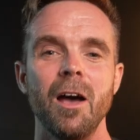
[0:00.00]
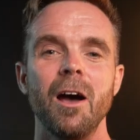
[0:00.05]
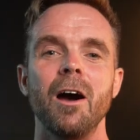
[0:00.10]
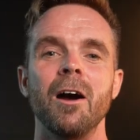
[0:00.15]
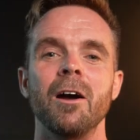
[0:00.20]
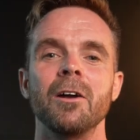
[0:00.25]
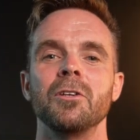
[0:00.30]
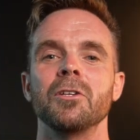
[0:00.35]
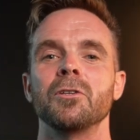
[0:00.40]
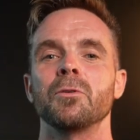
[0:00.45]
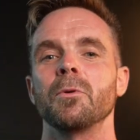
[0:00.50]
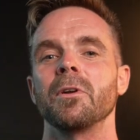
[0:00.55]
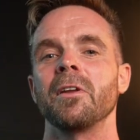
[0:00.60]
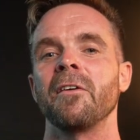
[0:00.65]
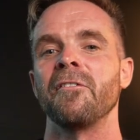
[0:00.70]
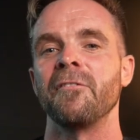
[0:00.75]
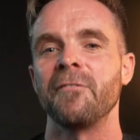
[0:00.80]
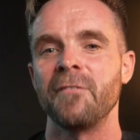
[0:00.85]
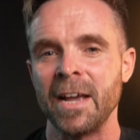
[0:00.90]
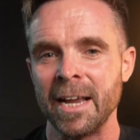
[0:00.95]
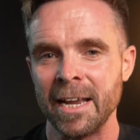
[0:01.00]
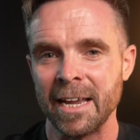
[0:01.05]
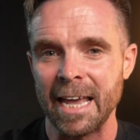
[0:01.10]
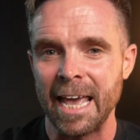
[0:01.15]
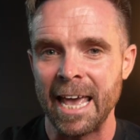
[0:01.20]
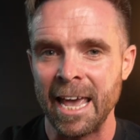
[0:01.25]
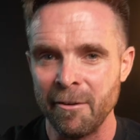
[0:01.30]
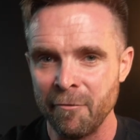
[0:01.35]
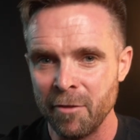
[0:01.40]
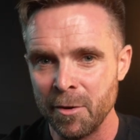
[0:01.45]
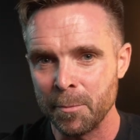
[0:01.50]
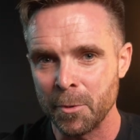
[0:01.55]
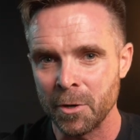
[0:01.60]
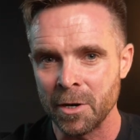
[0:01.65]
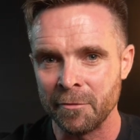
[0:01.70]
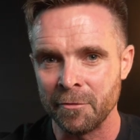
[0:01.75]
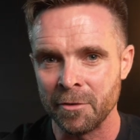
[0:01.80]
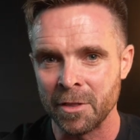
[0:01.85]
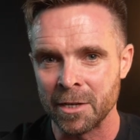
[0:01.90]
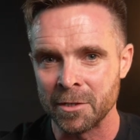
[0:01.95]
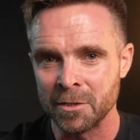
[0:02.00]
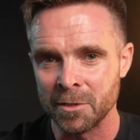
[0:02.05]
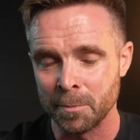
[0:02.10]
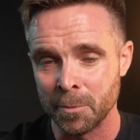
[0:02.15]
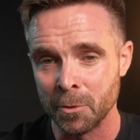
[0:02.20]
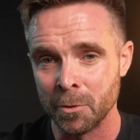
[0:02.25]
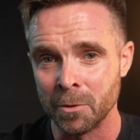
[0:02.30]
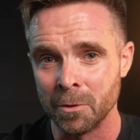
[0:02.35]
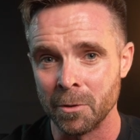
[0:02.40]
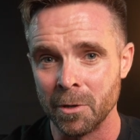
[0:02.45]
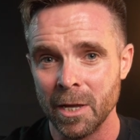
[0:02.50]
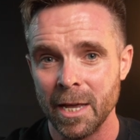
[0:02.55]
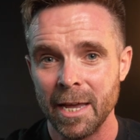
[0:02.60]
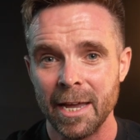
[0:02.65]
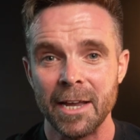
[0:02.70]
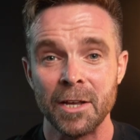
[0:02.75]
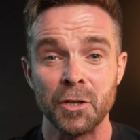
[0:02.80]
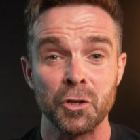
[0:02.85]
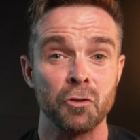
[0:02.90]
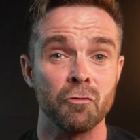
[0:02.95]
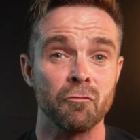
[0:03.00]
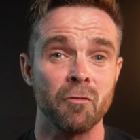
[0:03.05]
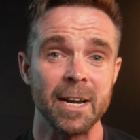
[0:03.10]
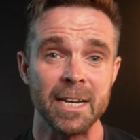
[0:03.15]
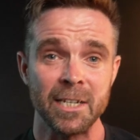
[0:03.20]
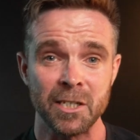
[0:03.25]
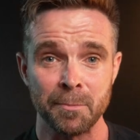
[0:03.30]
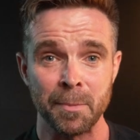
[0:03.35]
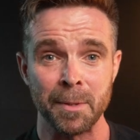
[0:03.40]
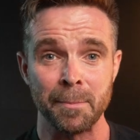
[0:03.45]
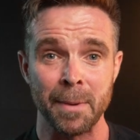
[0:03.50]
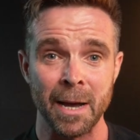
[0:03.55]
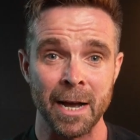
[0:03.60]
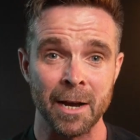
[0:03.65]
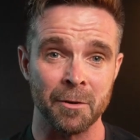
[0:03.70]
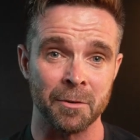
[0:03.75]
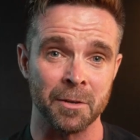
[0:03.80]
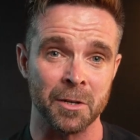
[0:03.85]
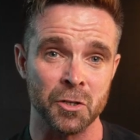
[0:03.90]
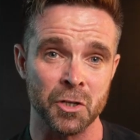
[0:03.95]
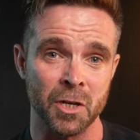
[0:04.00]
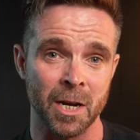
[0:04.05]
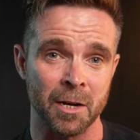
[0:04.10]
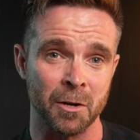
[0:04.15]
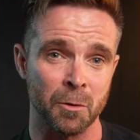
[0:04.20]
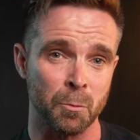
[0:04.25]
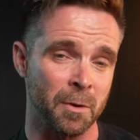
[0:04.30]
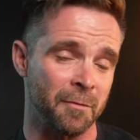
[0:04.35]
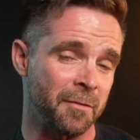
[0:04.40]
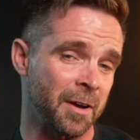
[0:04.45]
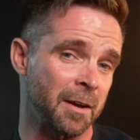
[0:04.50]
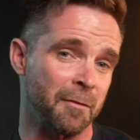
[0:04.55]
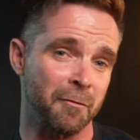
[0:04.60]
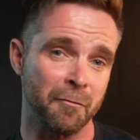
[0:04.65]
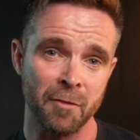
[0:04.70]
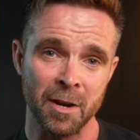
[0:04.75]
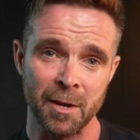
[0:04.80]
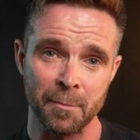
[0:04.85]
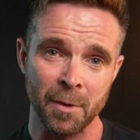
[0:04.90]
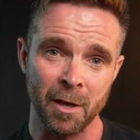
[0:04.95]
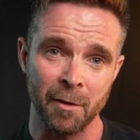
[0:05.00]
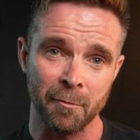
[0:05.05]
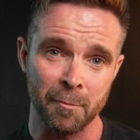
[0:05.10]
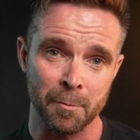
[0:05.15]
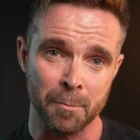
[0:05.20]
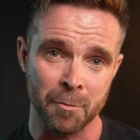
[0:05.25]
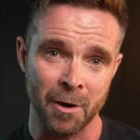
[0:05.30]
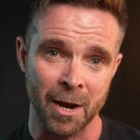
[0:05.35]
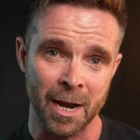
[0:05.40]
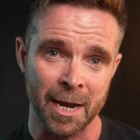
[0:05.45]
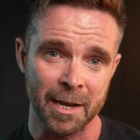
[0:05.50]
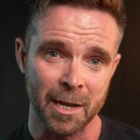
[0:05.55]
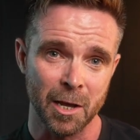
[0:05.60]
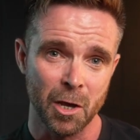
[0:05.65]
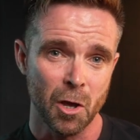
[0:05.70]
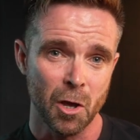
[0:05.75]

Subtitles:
I just want to thank everybody for their support. It's great to be back on the channel. We've had a 3-month break,